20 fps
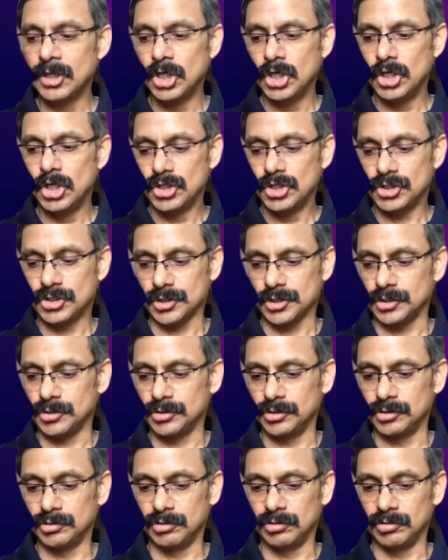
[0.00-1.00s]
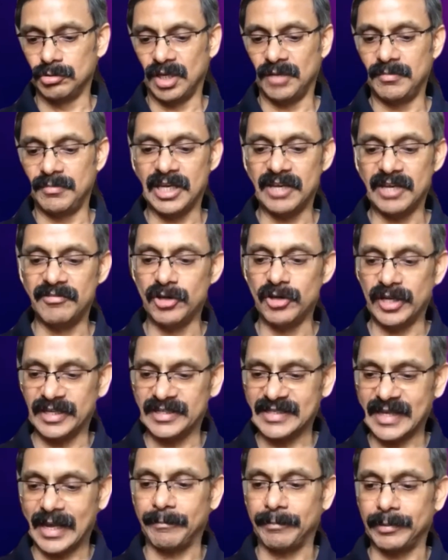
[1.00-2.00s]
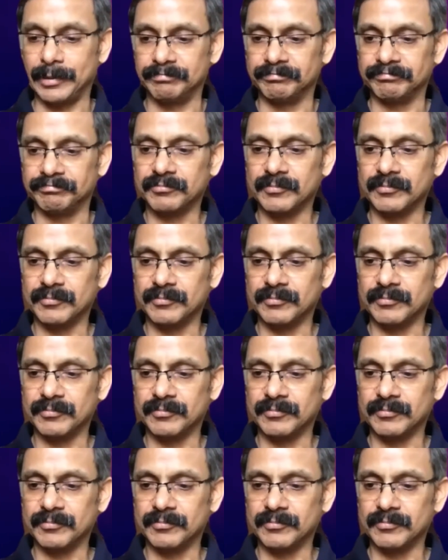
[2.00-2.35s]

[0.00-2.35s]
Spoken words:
So let me give you an example.